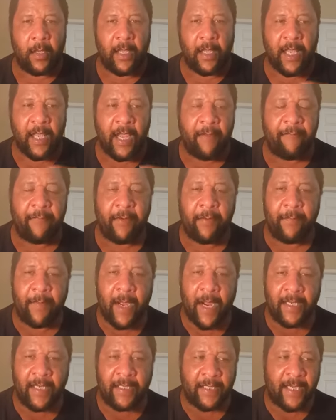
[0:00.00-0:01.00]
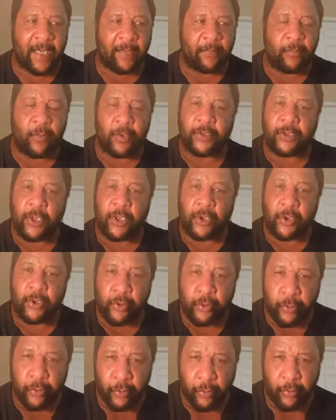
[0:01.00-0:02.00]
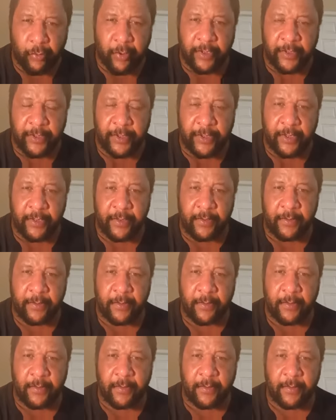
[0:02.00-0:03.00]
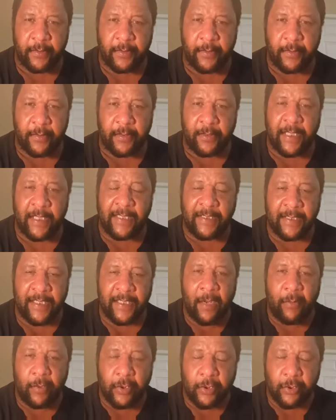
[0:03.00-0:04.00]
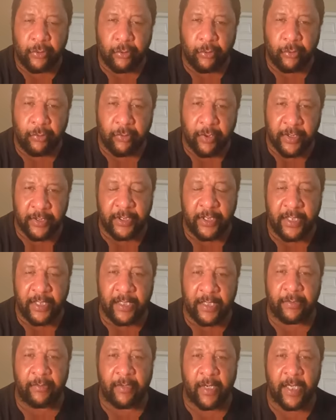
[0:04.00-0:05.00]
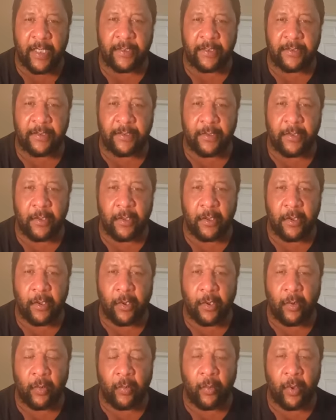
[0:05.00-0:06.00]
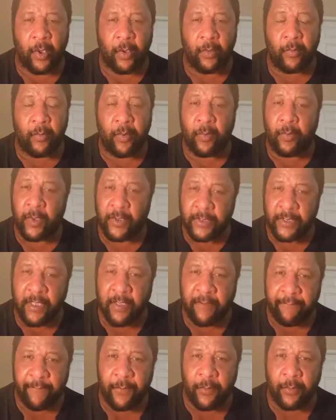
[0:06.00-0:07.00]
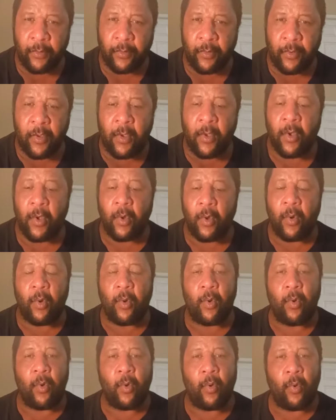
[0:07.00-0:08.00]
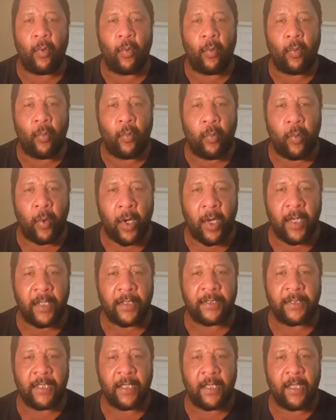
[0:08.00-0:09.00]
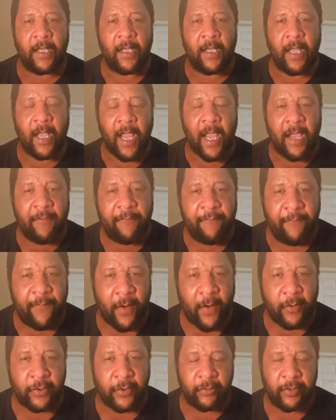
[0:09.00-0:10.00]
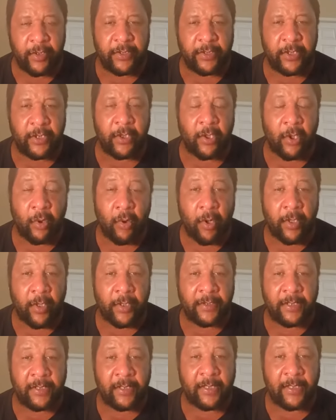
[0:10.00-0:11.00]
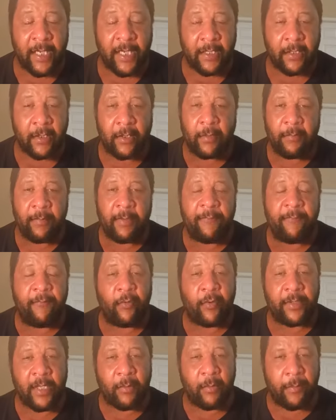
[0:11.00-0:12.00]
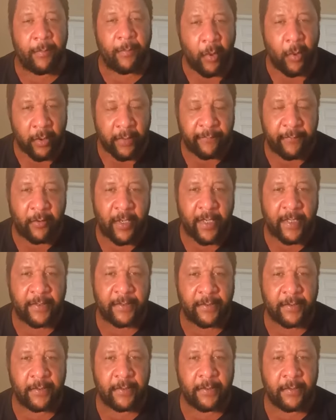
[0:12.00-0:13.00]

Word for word: everybody that was a true Christian, that's now a true Christian in Christ, which there are few, was a false Christian according to the letter before they were born of Christ.